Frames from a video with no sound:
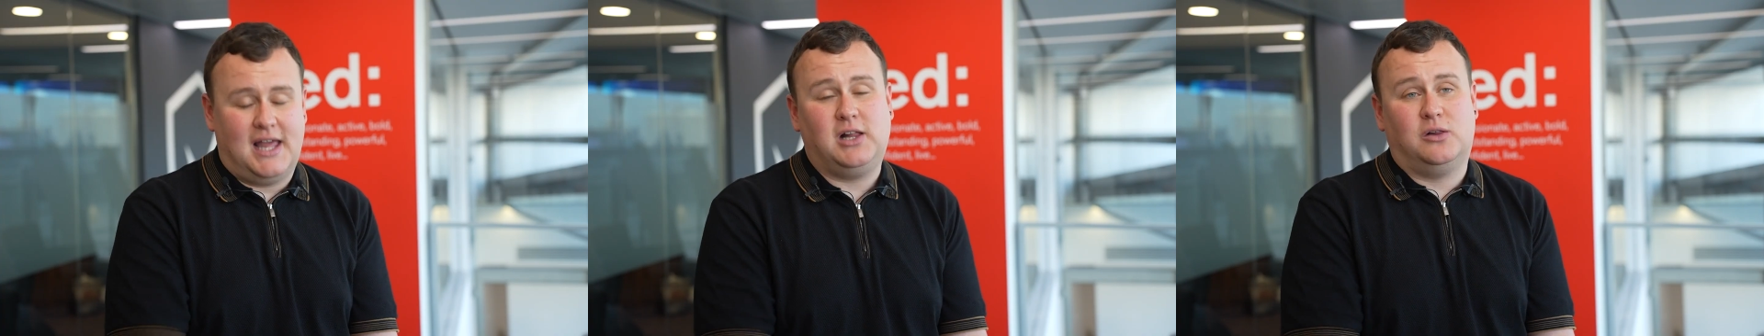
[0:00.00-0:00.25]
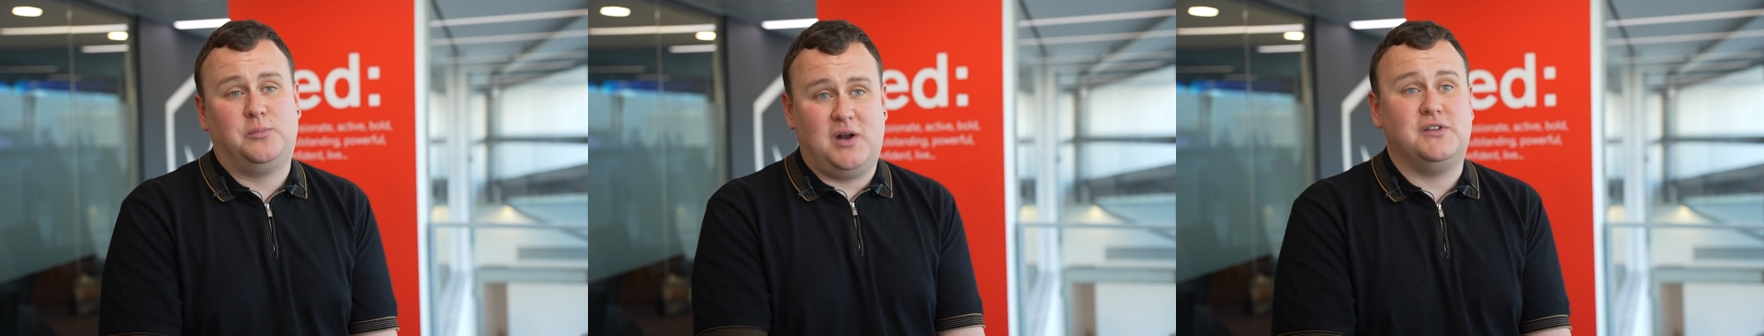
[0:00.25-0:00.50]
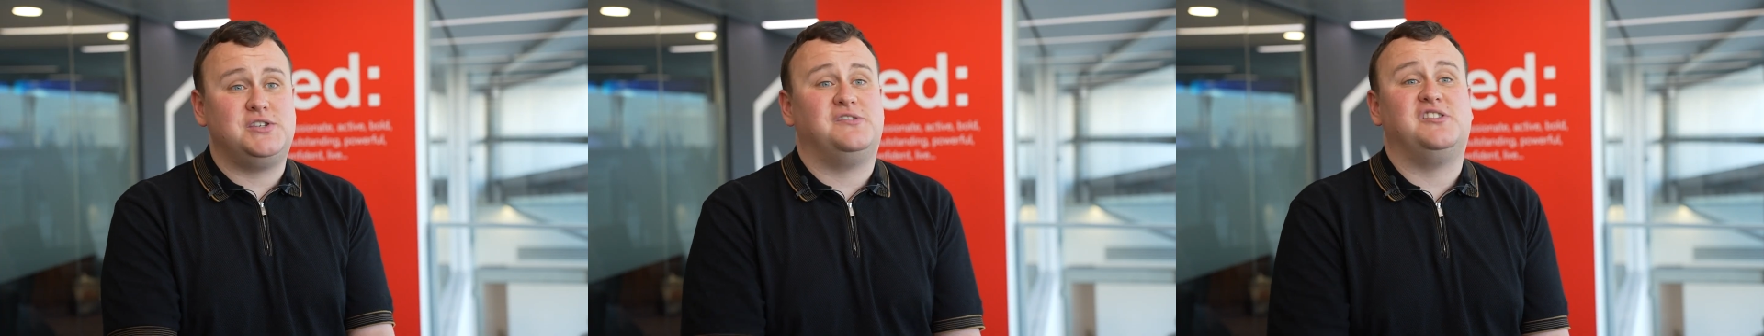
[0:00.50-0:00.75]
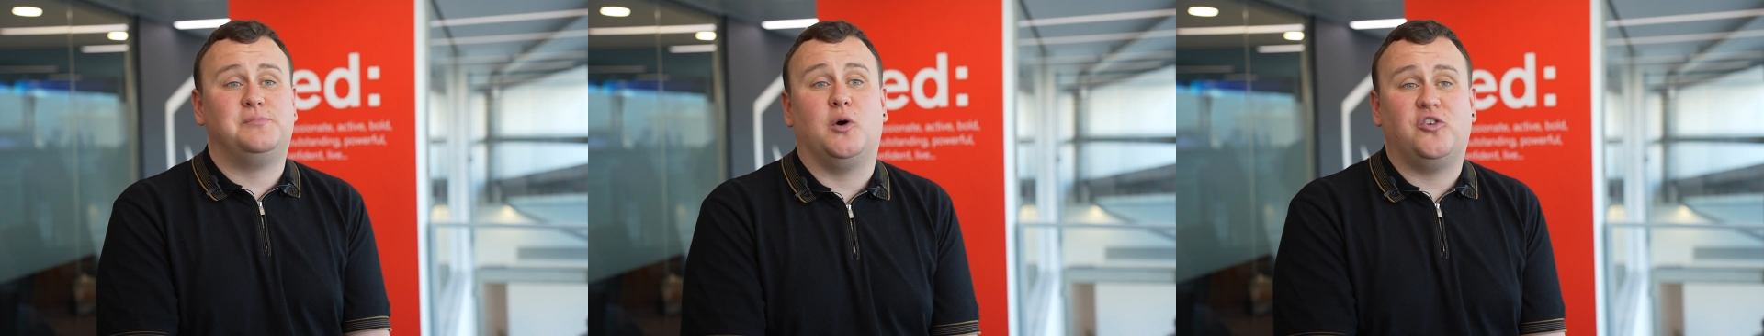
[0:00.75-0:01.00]
little
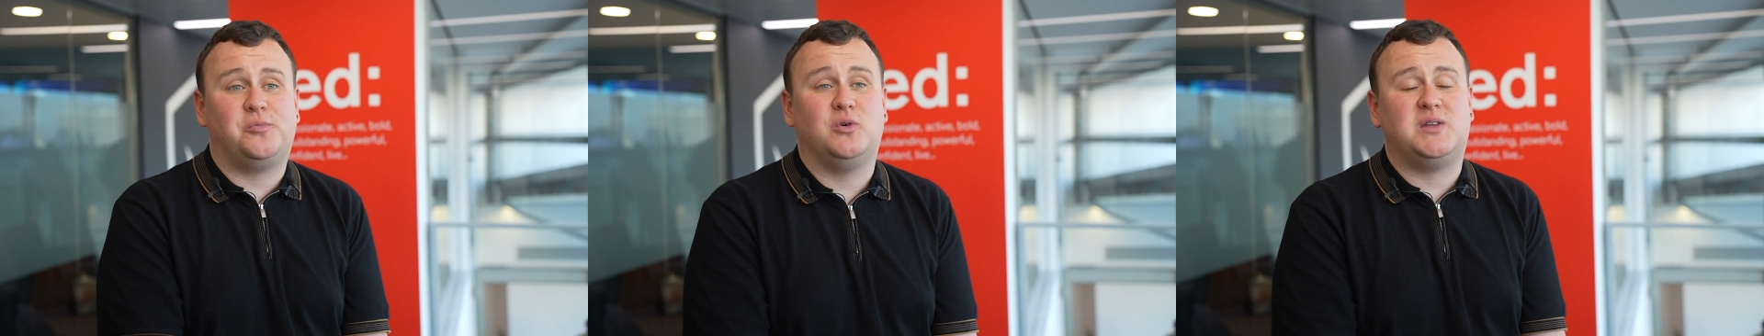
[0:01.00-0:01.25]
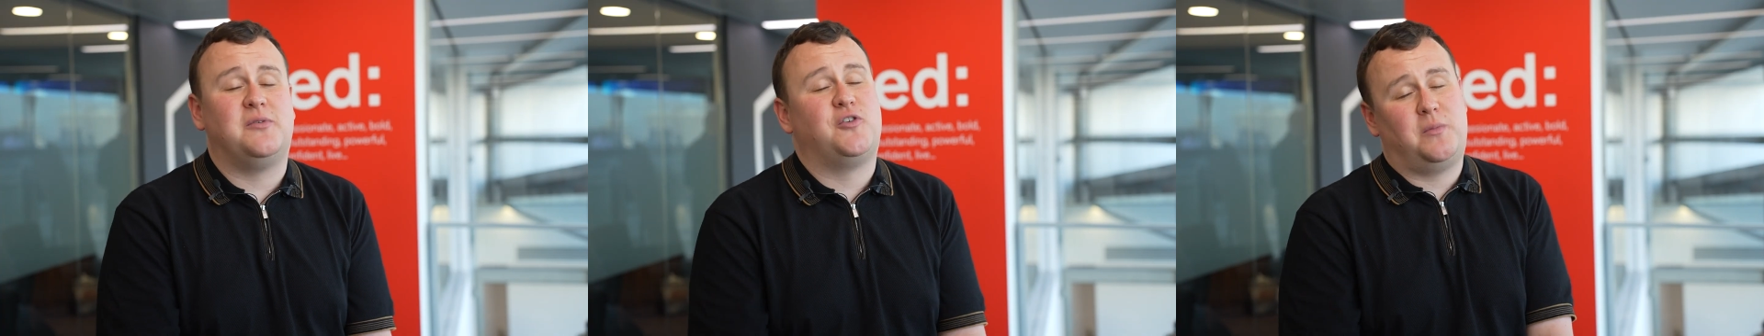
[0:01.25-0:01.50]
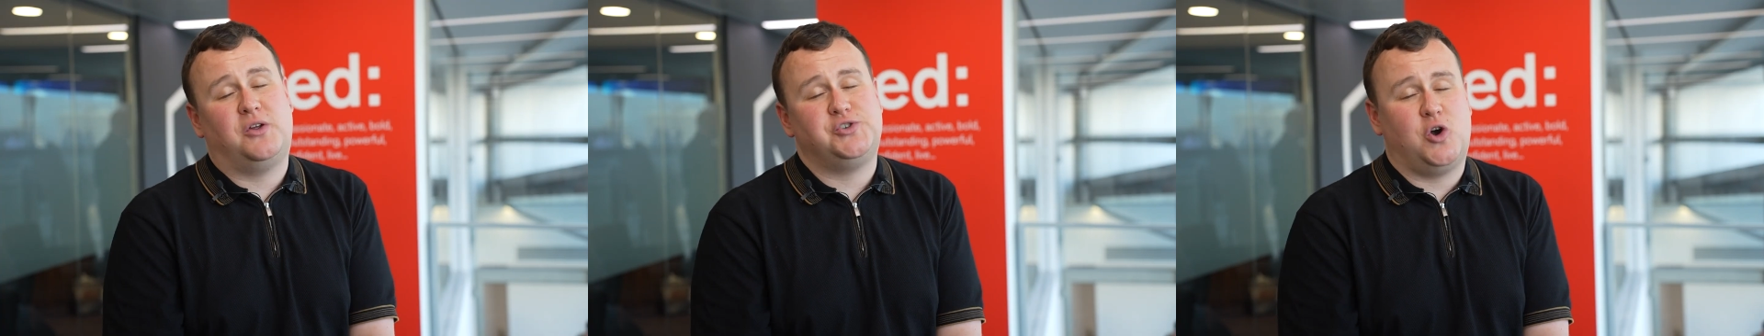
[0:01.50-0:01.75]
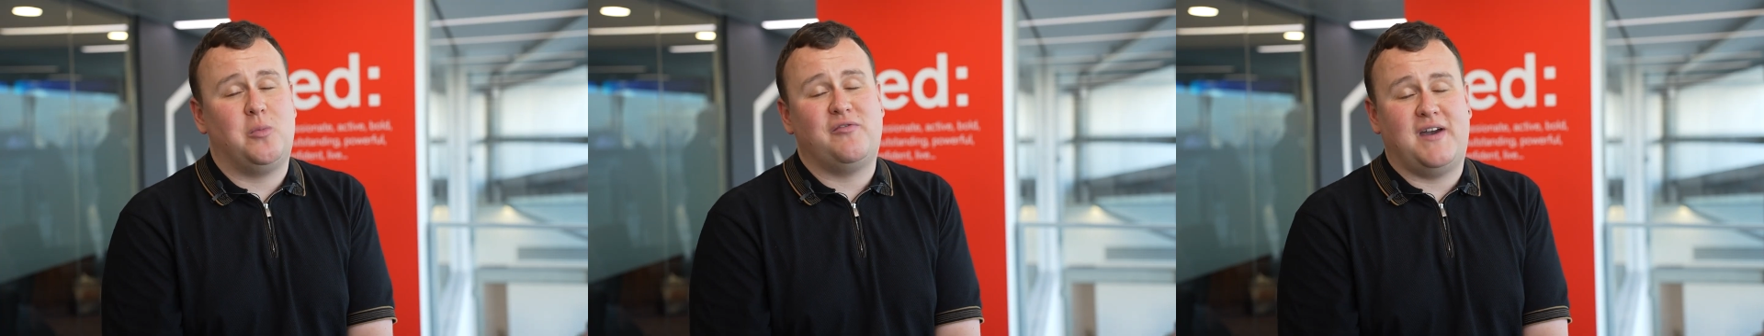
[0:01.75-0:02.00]
privileges as possible to perform their
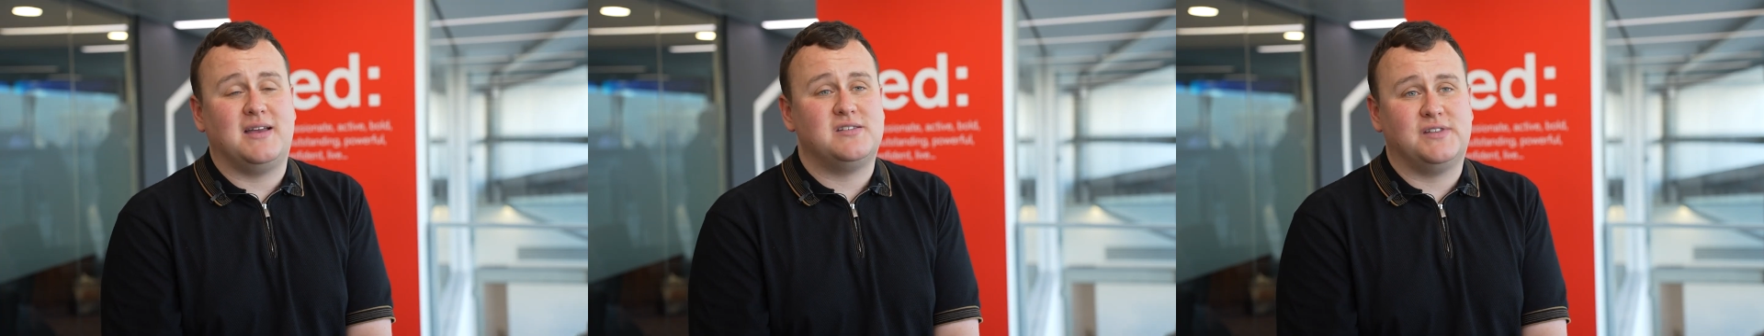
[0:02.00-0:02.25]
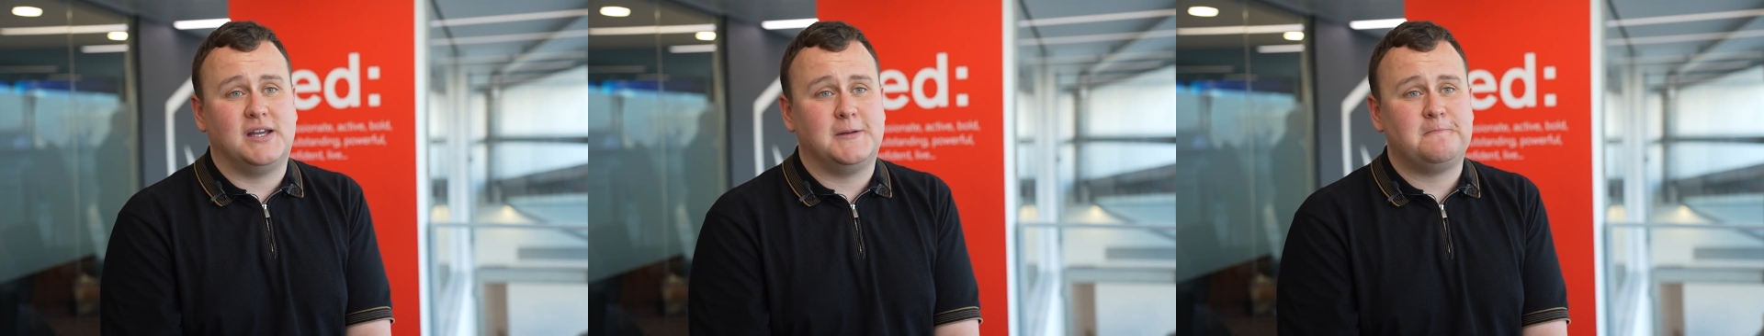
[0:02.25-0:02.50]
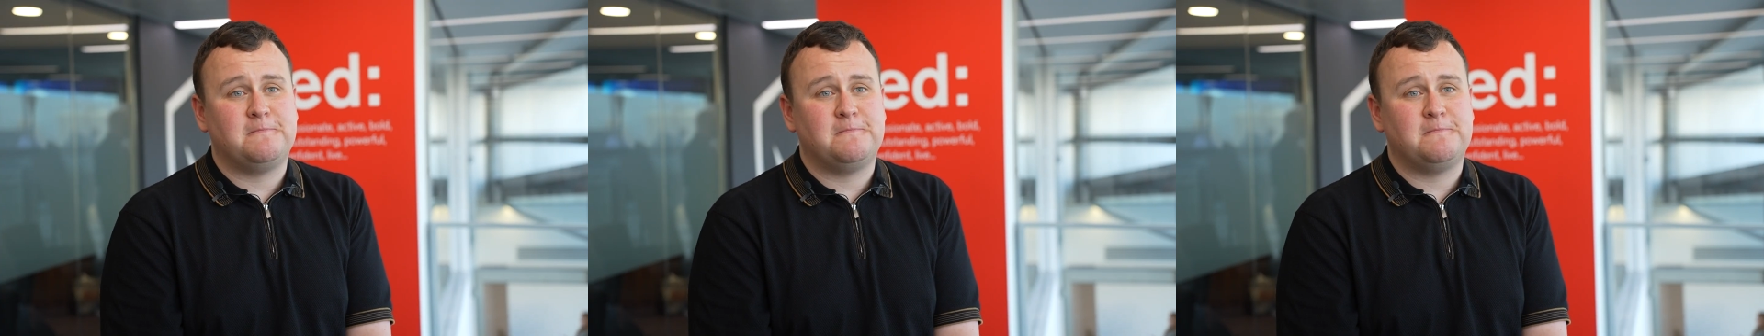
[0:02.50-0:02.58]
job effectively.